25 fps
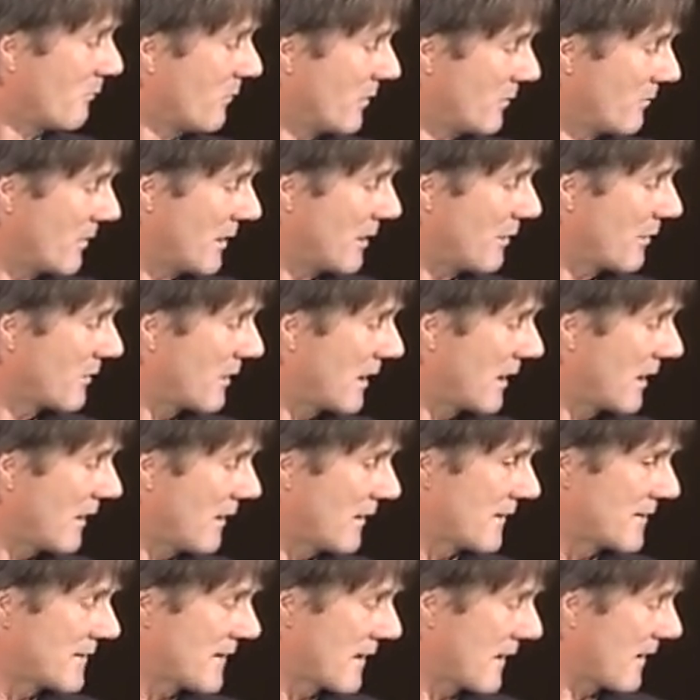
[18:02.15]
We'll be looking
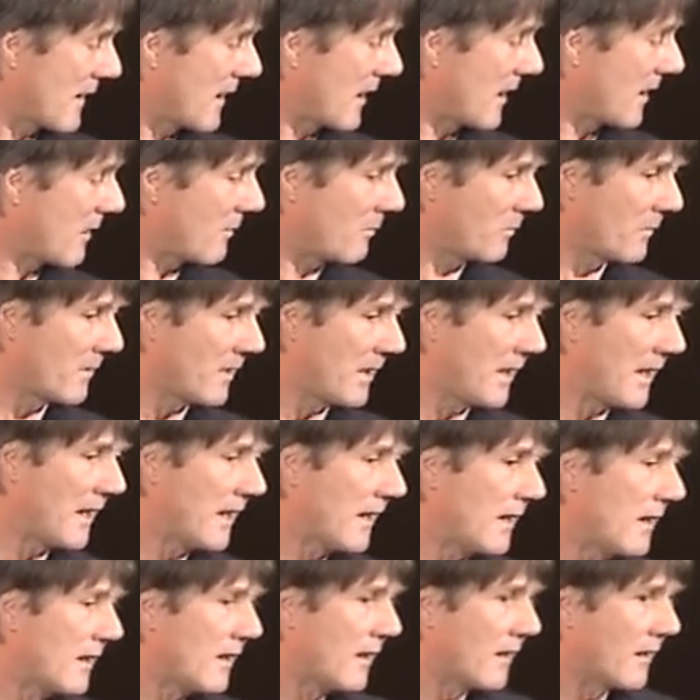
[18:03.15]
at how we
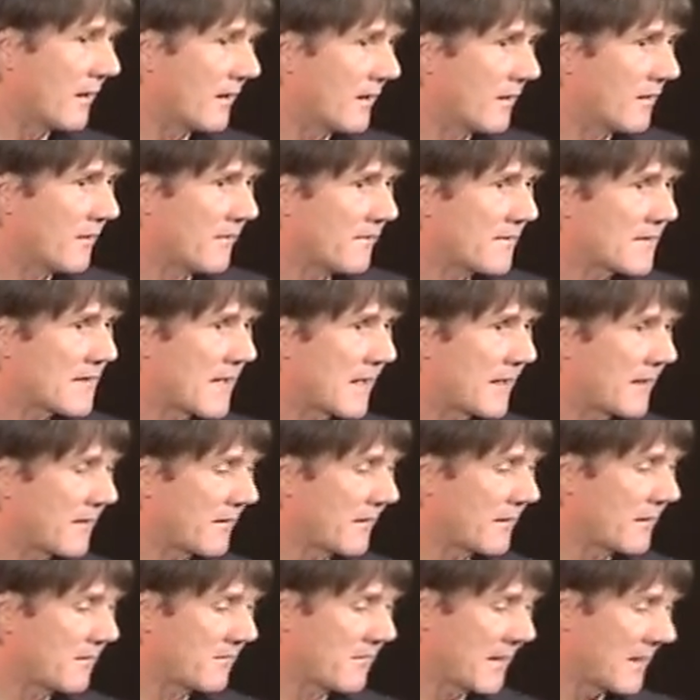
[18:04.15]

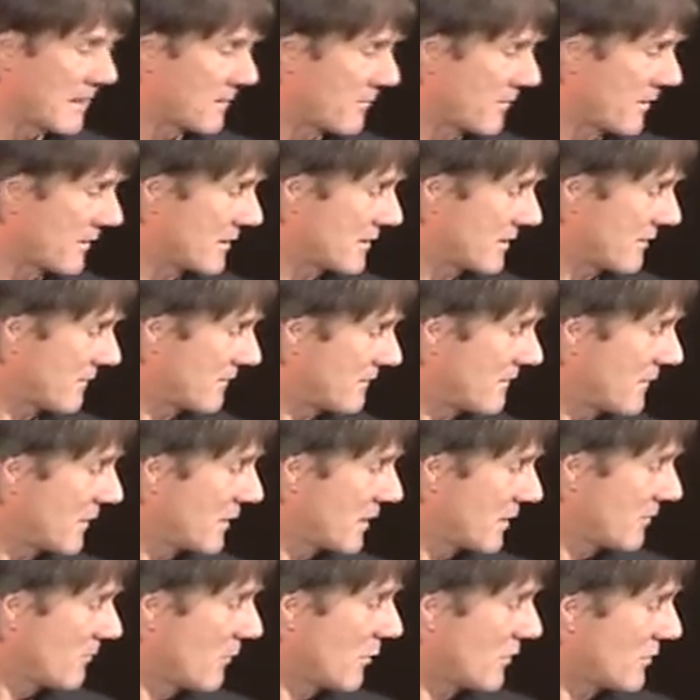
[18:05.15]
take the development of
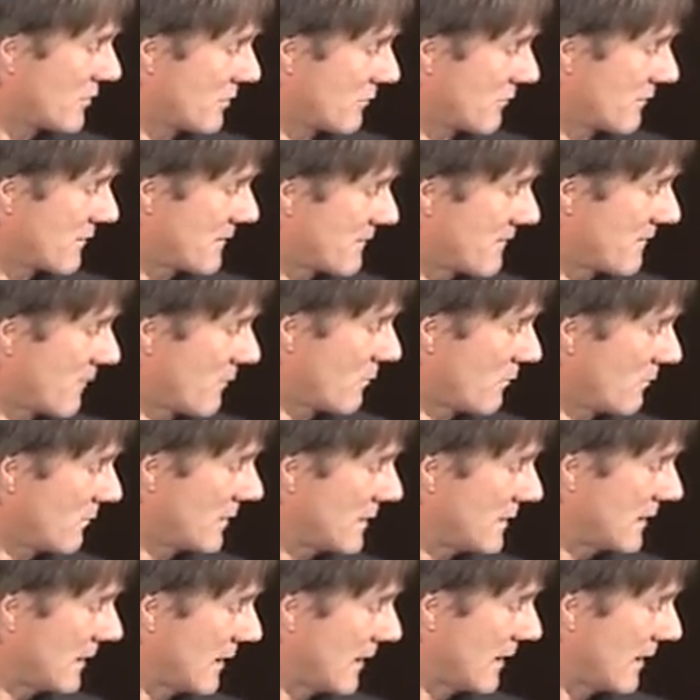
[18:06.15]
further modules
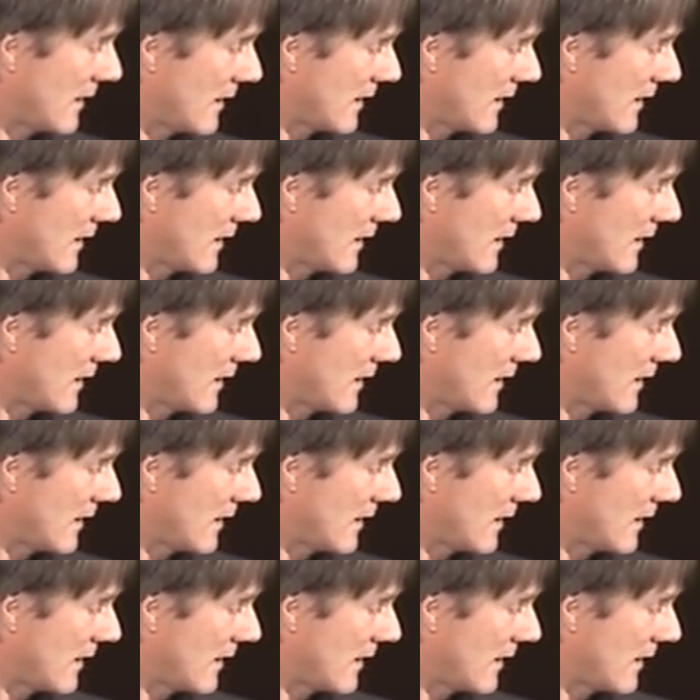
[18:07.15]
forward,